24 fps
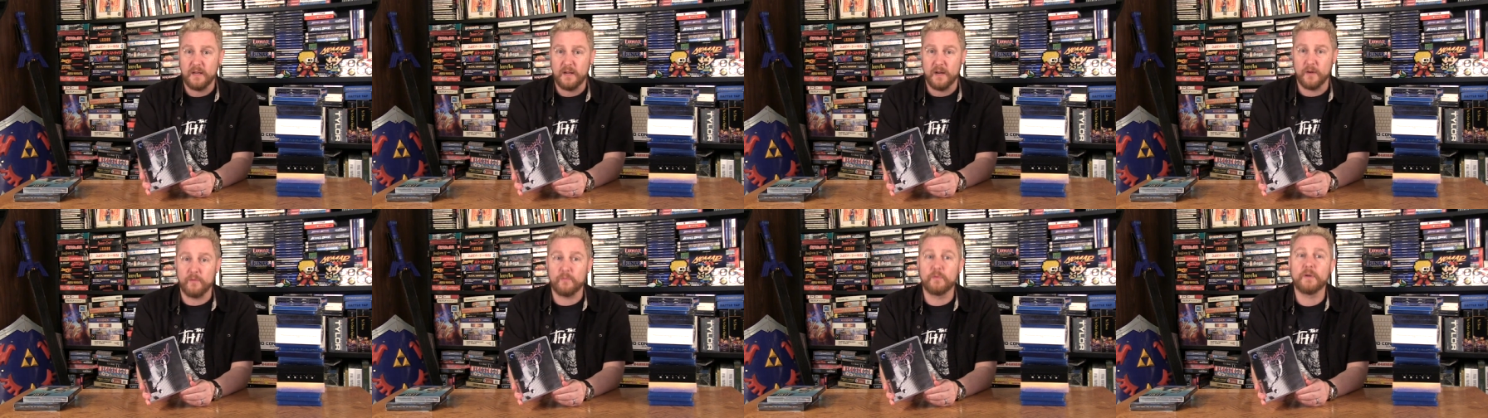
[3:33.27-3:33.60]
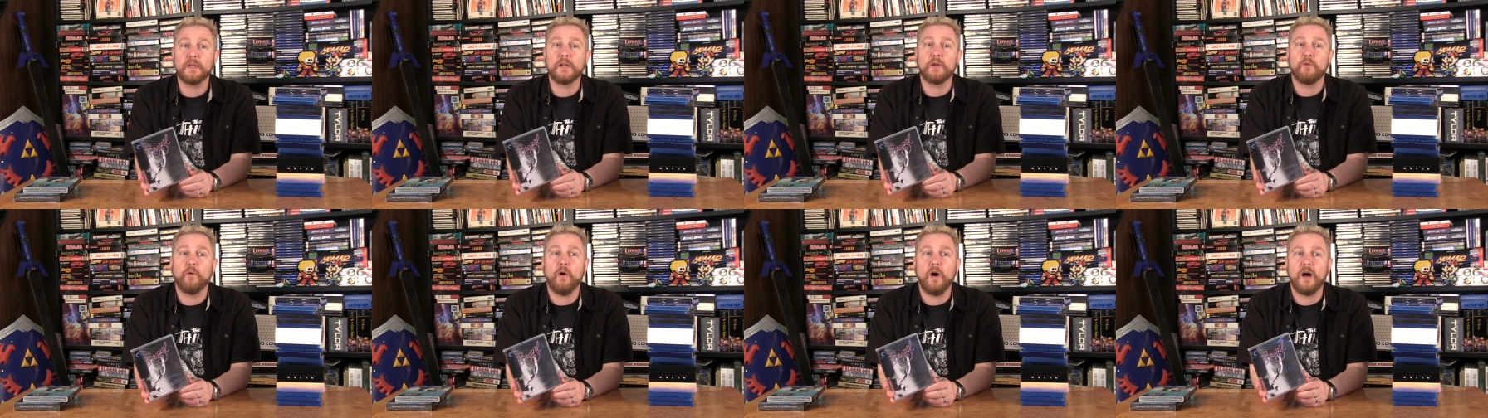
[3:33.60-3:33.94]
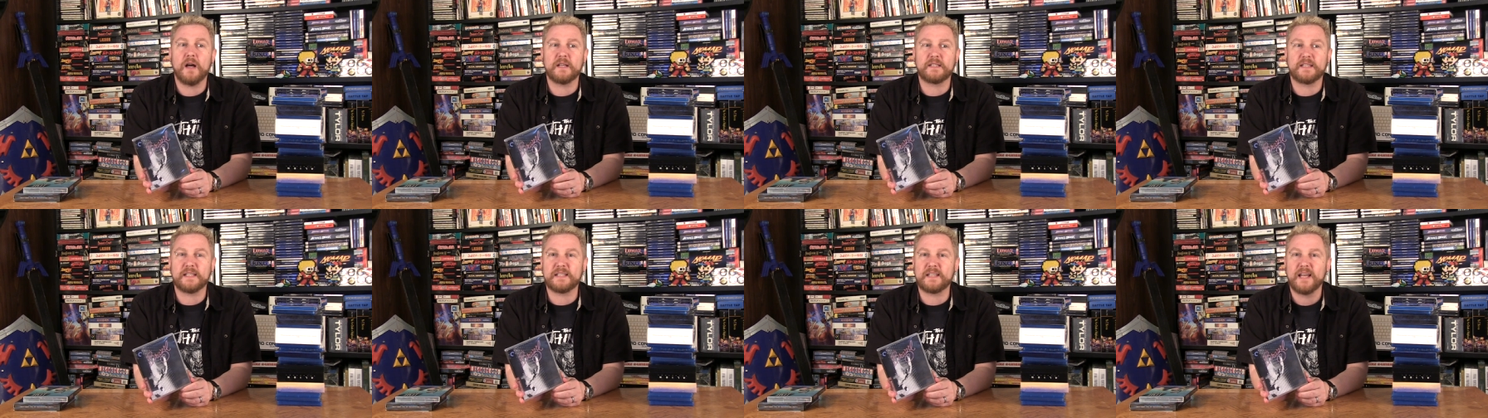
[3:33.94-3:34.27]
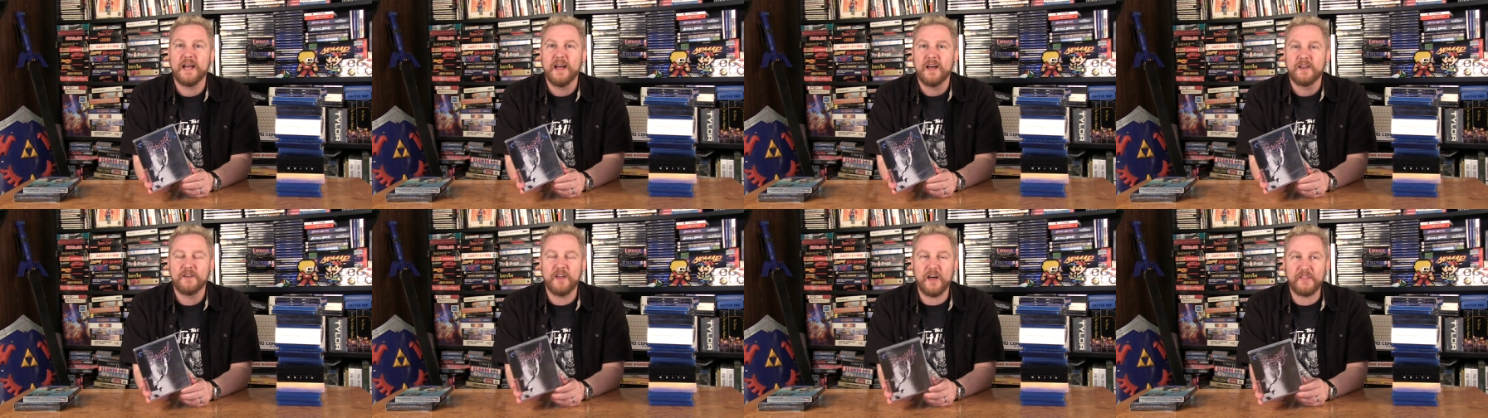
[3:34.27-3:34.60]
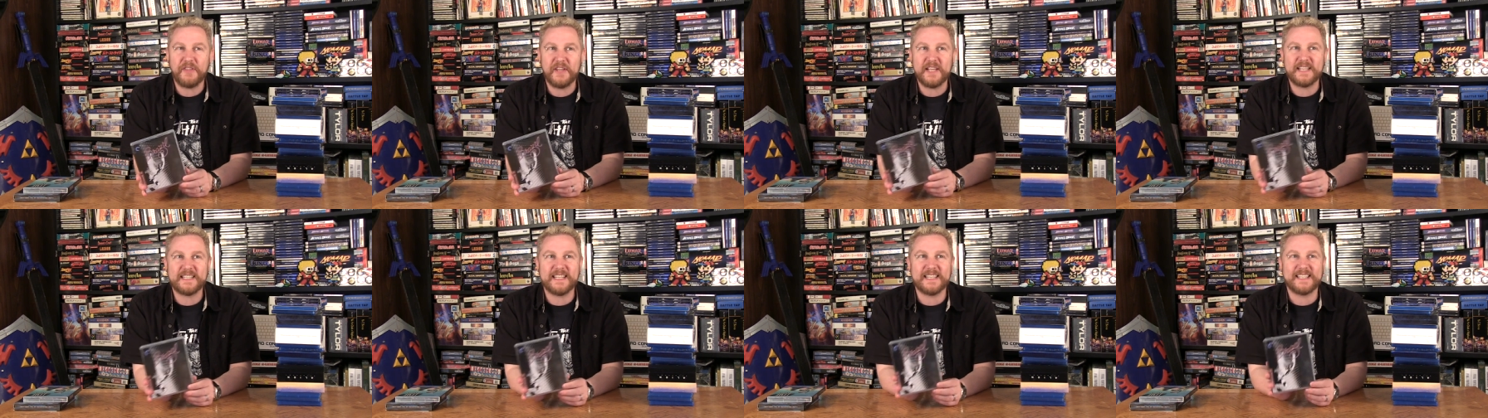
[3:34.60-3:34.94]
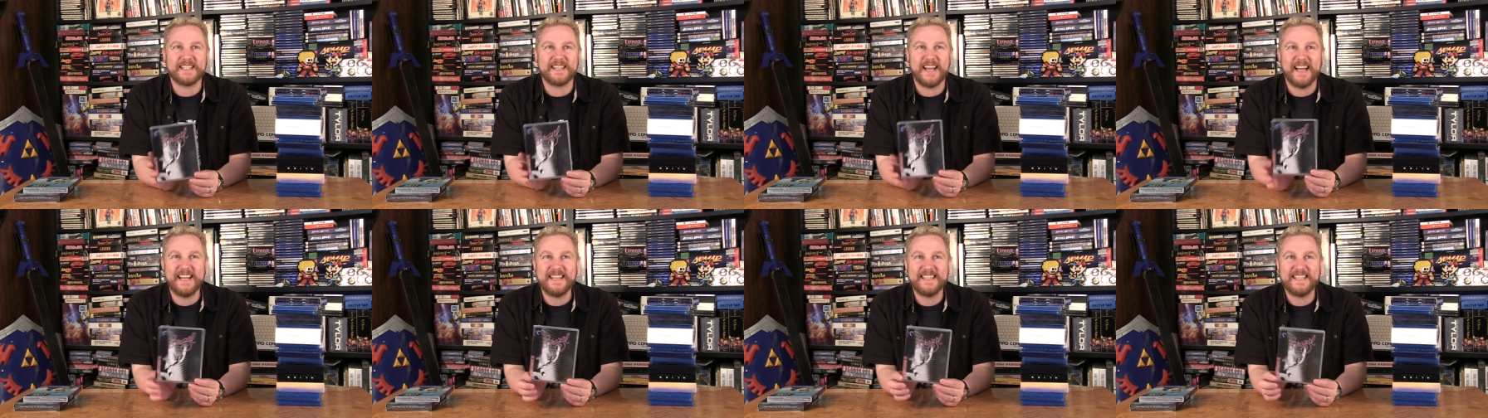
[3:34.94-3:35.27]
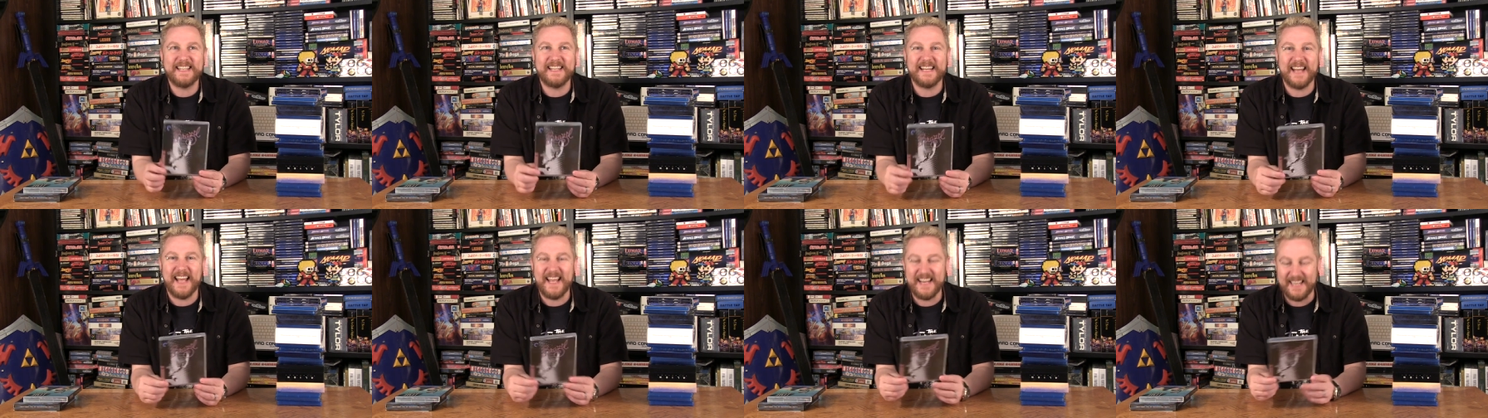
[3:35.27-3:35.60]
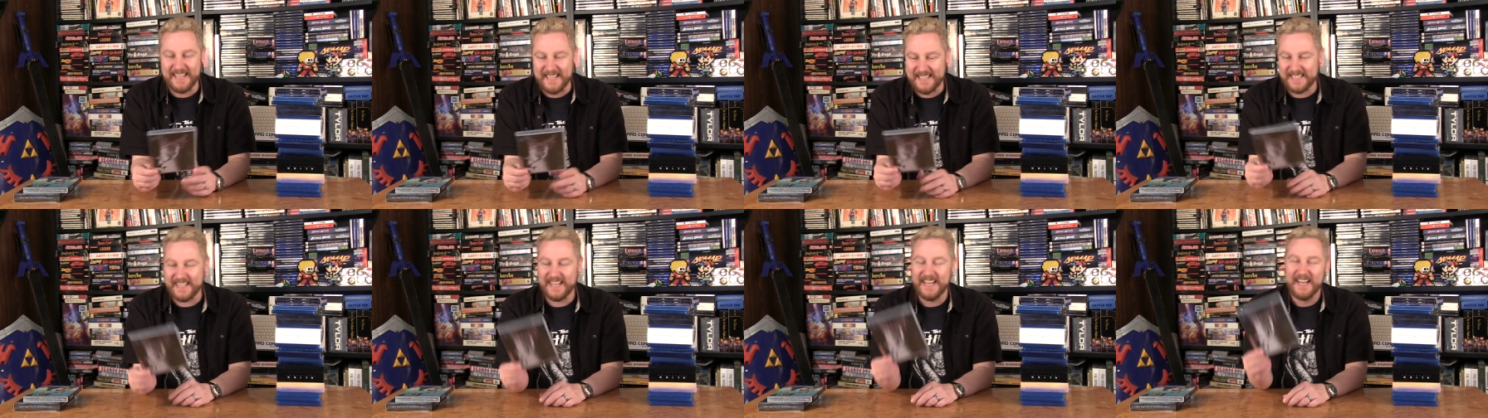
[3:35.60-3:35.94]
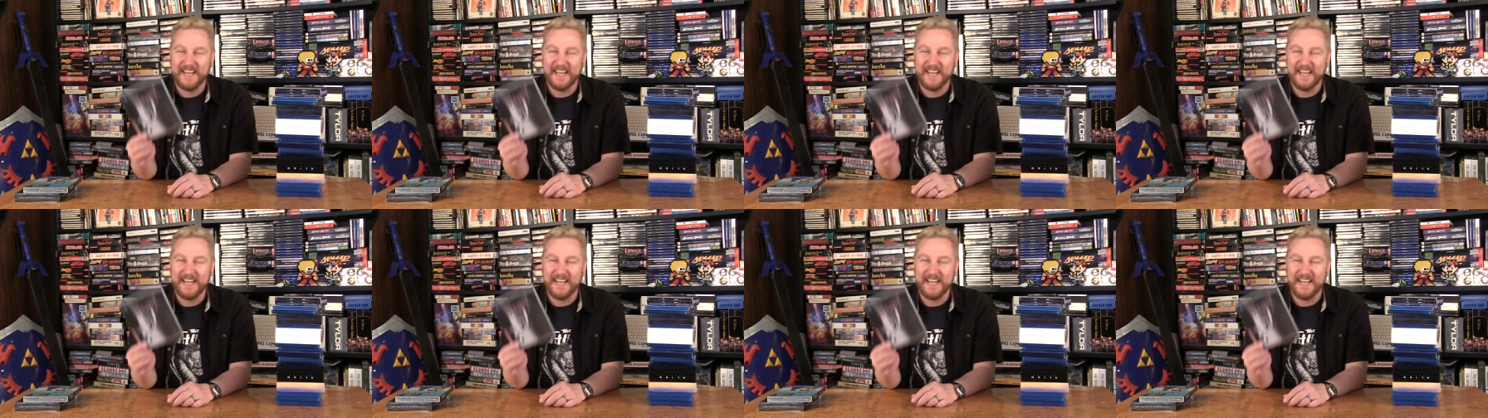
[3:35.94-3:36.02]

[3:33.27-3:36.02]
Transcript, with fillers: It really was. This nothing says 1980s